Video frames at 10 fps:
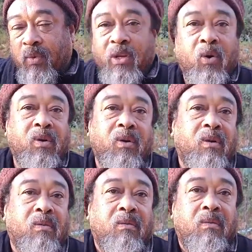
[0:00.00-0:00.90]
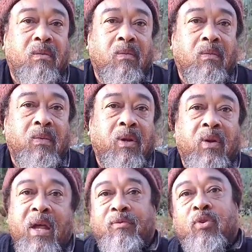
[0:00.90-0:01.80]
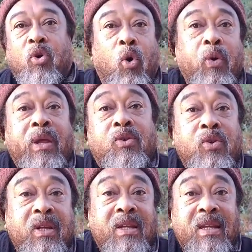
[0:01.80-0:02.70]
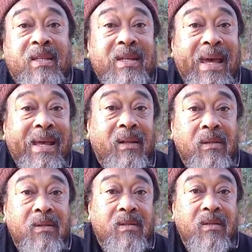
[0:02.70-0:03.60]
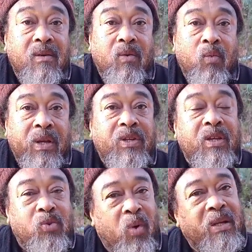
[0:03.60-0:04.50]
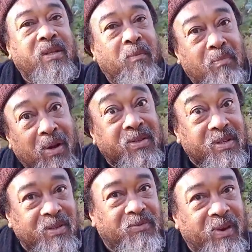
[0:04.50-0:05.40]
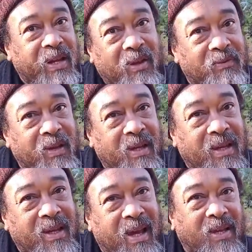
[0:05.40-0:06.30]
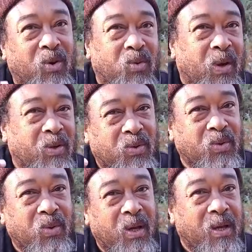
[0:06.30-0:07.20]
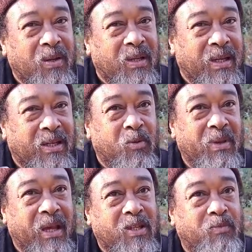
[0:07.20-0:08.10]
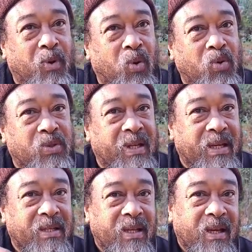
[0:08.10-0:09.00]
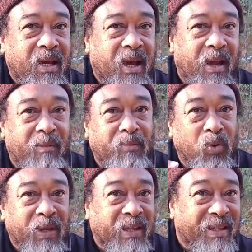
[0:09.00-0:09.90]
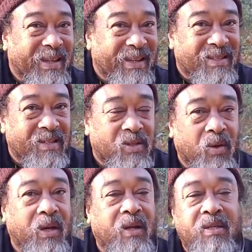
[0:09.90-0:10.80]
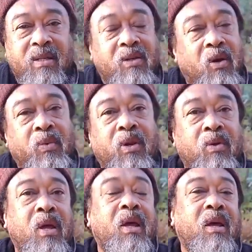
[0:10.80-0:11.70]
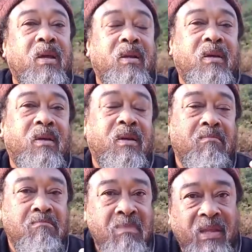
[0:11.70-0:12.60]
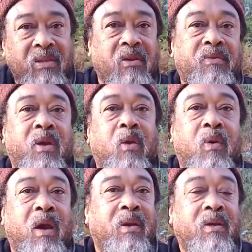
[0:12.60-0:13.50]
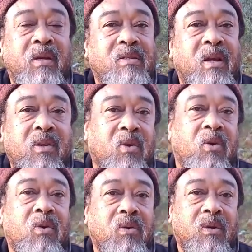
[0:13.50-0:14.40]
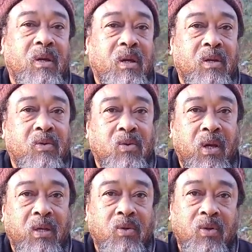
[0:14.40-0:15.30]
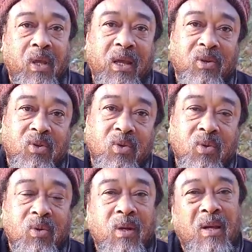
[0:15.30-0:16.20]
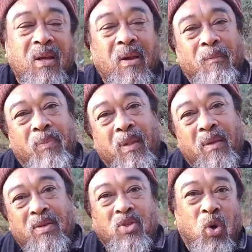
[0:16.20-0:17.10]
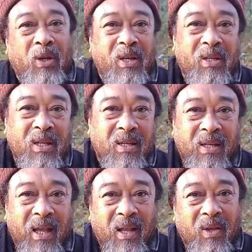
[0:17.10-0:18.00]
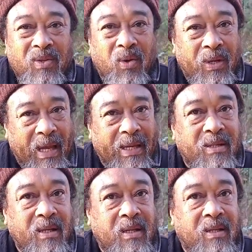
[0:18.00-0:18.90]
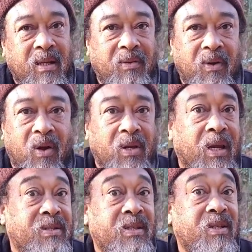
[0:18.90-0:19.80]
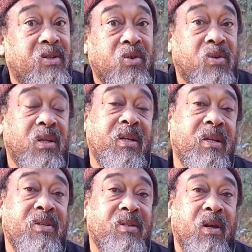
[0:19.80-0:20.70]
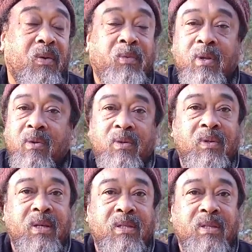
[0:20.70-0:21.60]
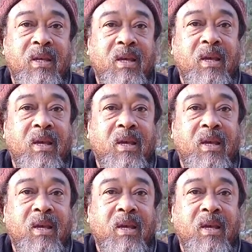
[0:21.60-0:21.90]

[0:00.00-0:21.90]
we don't have to go into the details, which is what the person is afraid of. I don't want to be exposed that I am doing this and so on. I said, no, we don't. The method of the inquiry does not go into the sordid details or that, unless it is totally necessary. We don't do this.